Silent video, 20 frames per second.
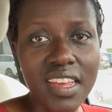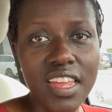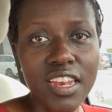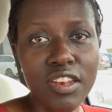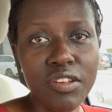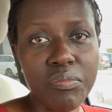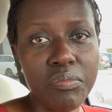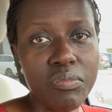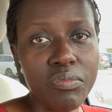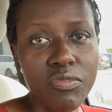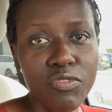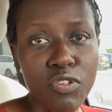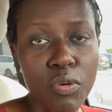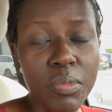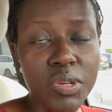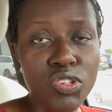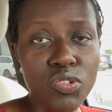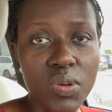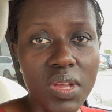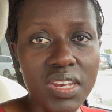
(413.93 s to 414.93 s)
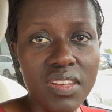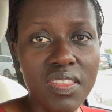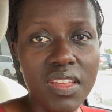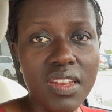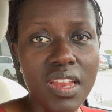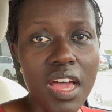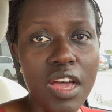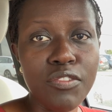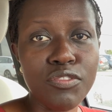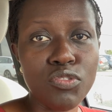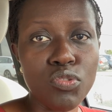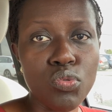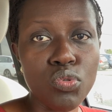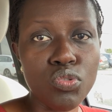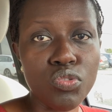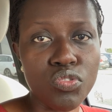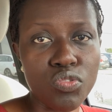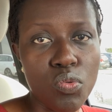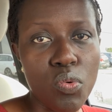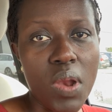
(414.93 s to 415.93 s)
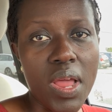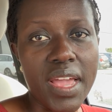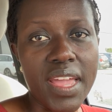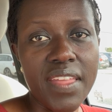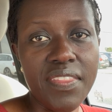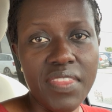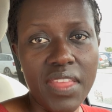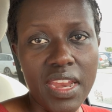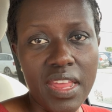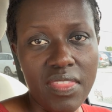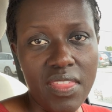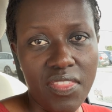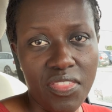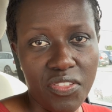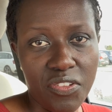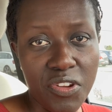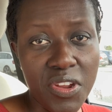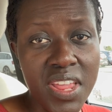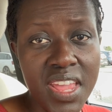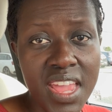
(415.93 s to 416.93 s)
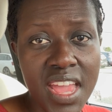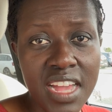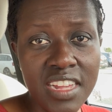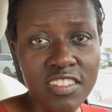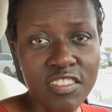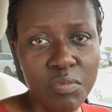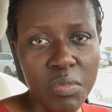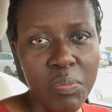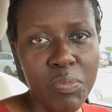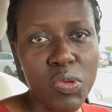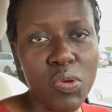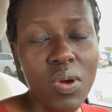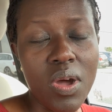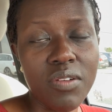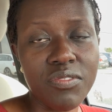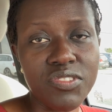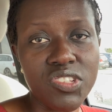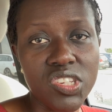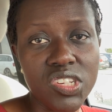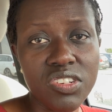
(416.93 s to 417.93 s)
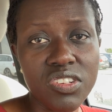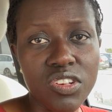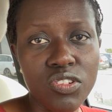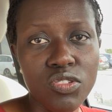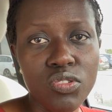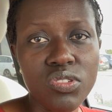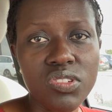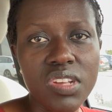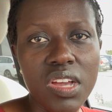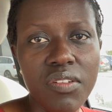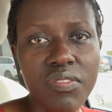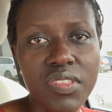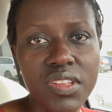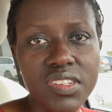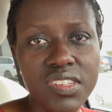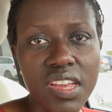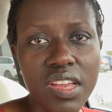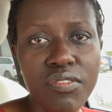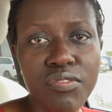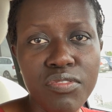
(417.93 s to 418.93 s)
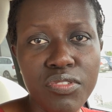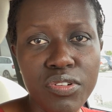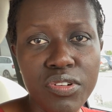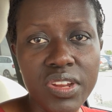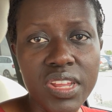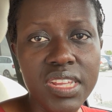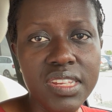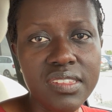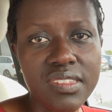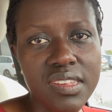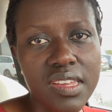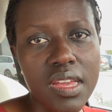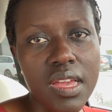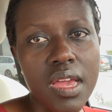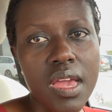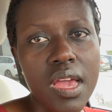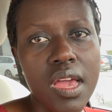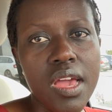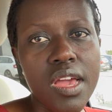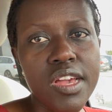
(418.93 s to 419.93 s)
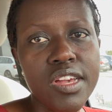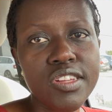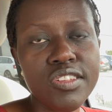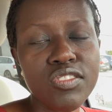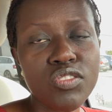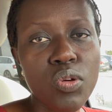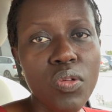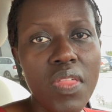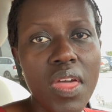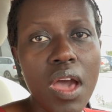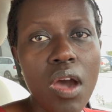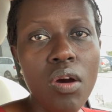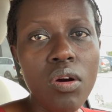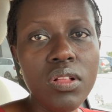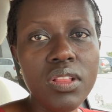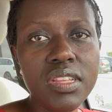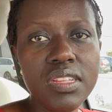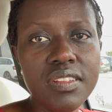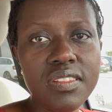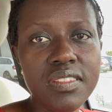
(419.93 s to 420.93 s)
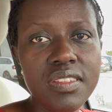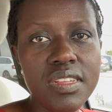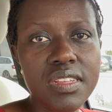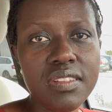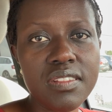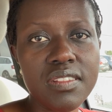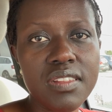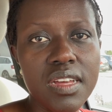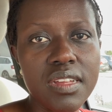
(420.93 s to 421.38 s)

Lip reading: And for me to get that, I have to go to school again in another 3 years. Maybe you have children, you don't have the time for it. So there are all these things